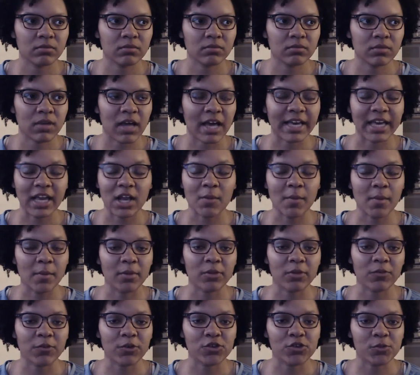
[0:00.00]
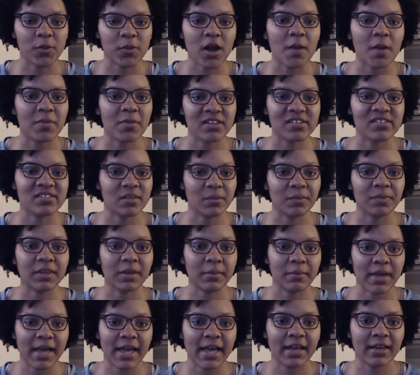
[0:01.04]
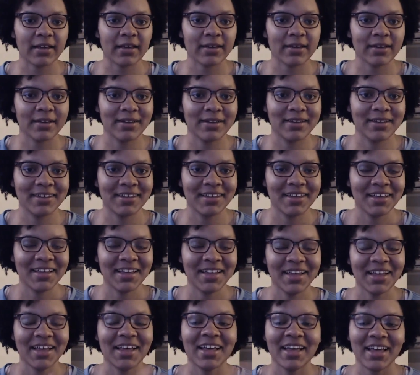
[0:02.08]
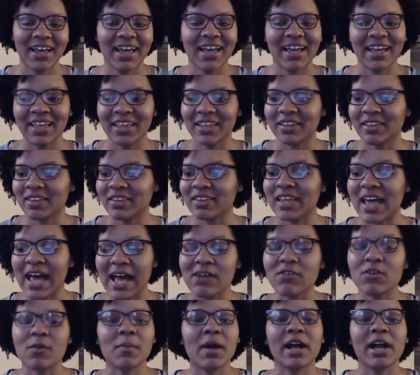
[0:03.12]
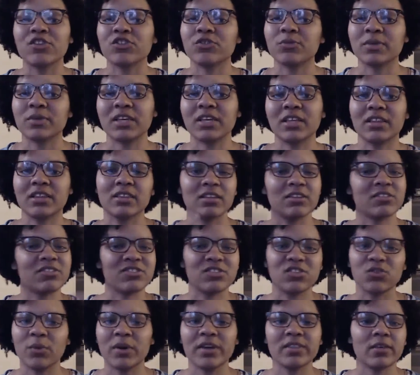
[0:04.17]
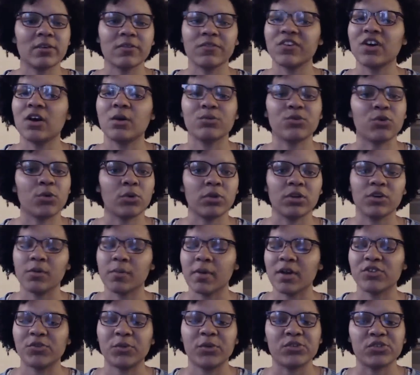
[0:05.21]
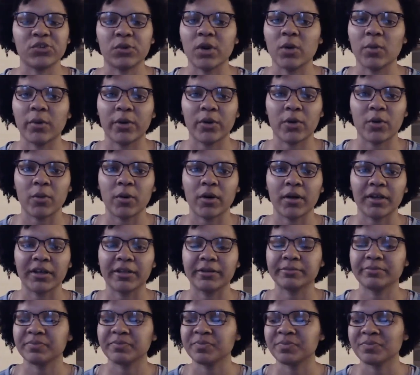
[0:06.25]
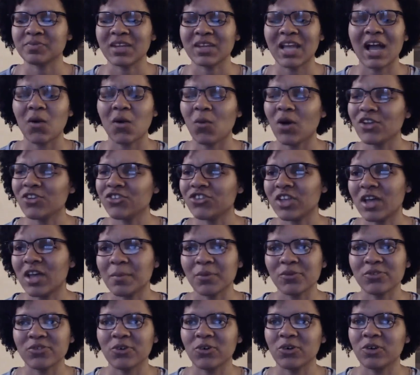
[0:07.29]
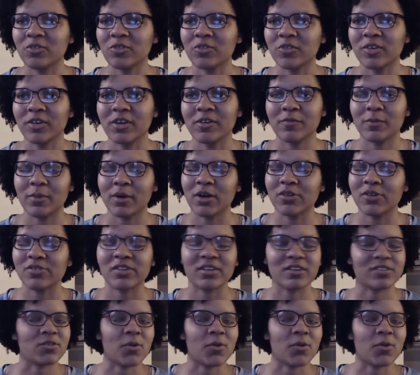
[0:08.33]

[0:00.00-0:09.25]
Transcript: I can't remember the first part, but it's something Mac. And that reminds me, the way they film totally reminds me of Zoe 101. I watched the episode of it, but I was like, Zoe